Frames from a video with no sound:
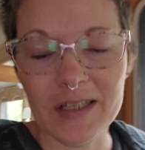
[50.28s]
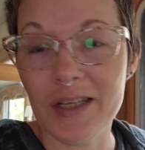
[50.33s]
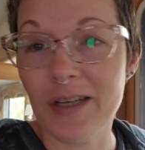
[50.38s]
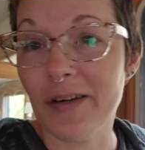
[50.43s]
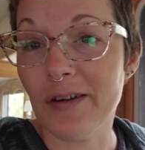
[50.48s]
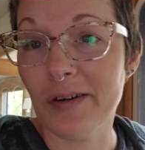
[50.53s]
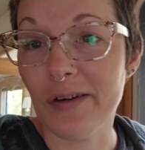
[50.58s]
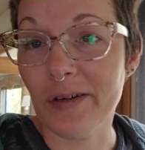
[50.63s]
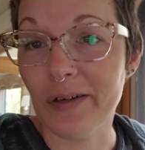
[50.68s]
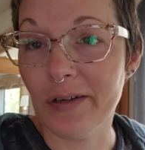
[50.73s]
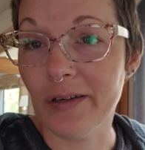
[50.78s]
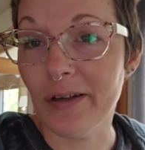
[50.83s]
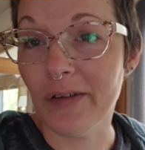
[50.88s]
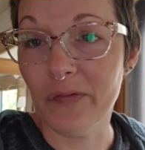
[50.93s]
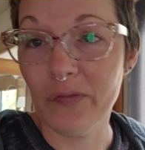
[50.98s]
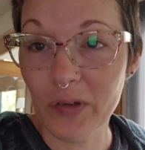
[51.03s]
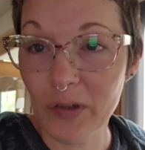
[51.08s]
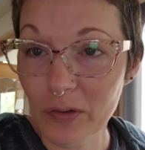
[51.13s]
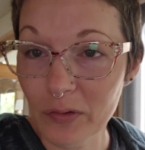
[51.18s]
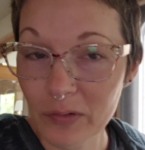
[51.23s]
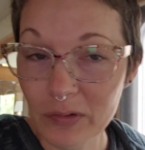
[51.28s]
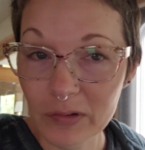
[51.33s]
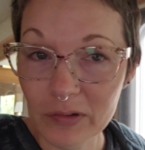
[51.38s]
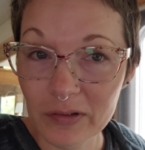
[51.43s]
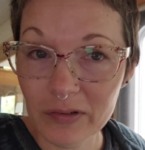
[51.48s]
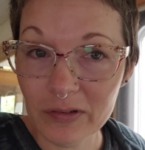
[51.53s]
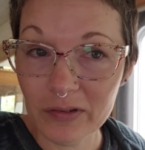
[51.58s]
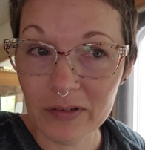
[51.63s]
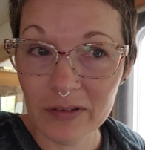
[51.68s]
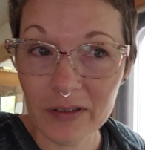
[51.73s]
there a
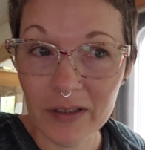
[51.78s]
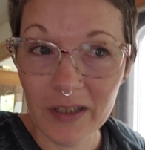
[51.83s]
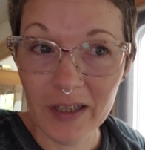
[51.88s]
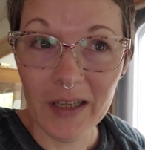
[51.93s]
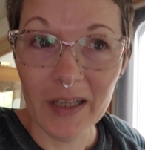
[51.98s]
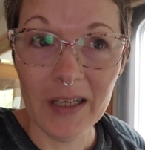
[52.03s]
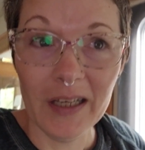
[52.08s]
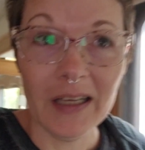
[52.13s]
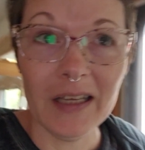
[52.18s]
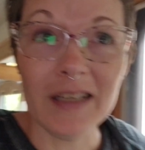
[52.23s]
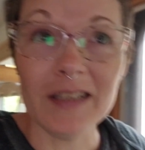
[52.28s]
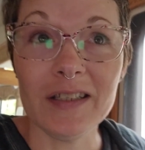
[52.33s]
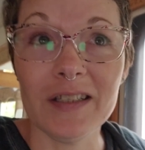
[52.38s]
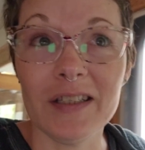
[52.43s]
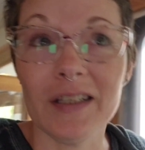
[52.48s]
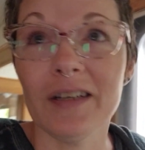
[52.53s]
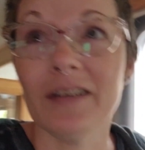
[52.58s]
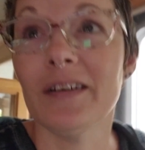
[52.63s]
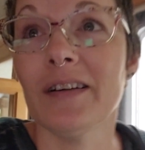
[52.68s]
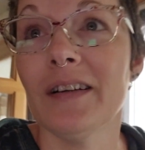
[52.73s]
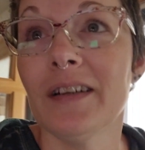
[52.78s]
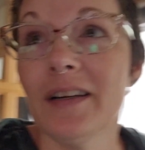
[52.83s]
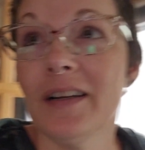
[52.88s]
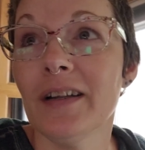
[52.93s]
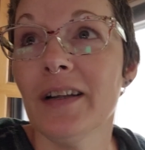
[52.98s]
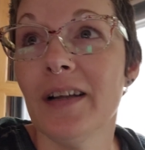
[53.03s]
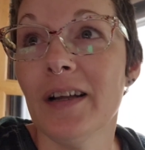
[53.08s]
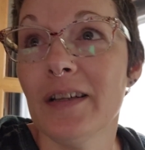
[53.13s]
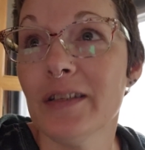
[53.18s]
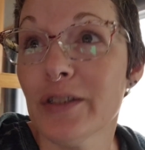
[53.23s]
fuse? Is
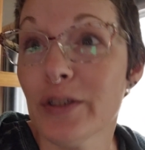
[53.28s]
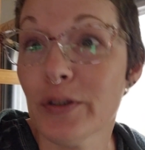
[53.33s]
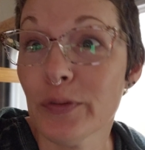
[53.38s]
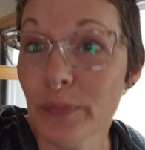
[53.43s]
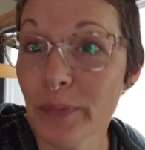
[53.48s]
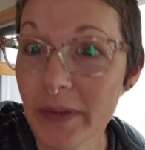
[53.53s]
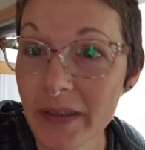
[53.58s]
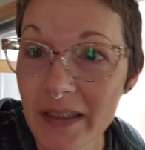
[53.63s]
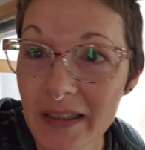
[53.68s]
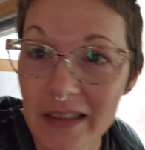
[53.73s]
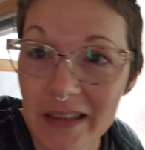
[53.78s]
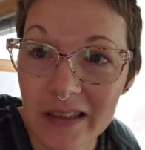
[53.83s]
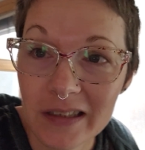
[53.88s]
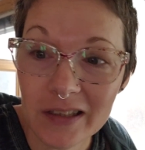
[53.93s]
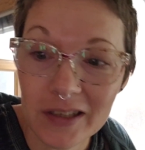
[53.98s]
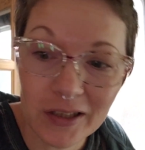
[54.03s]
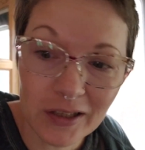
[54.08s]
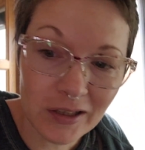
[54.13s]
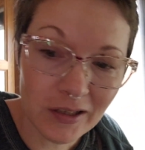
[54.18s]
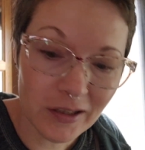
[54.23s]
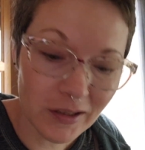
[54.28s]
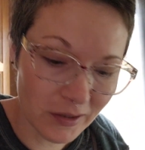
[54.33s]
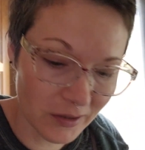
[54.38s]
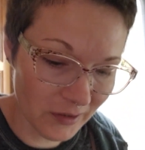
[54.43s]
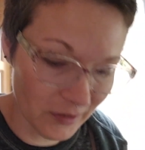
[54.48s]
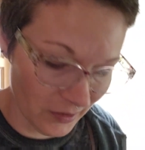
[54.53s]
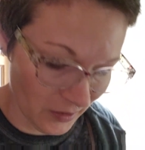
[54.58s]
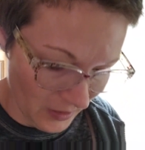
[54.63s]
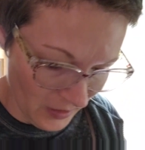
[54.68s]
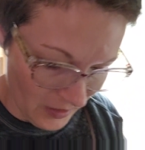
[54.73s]
there a switch?